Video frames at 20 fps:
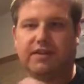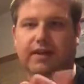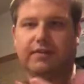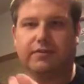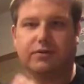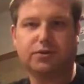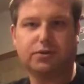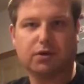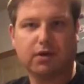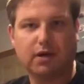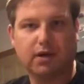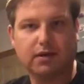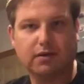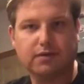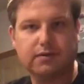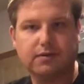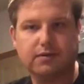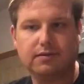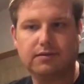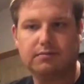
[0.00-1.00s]
that in the
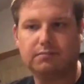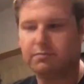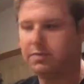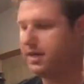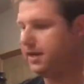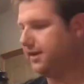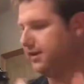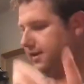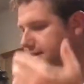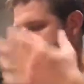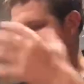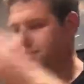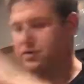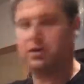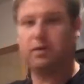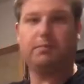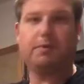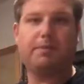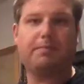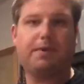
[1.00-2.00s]
truck. But if it's
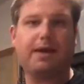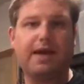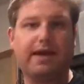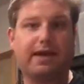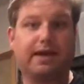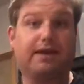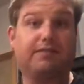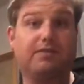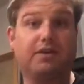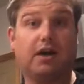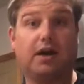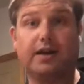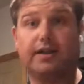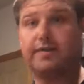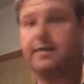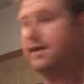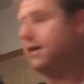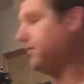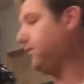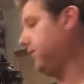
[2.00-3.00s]
on my pack, I've got
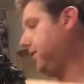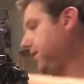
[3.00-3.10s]
it that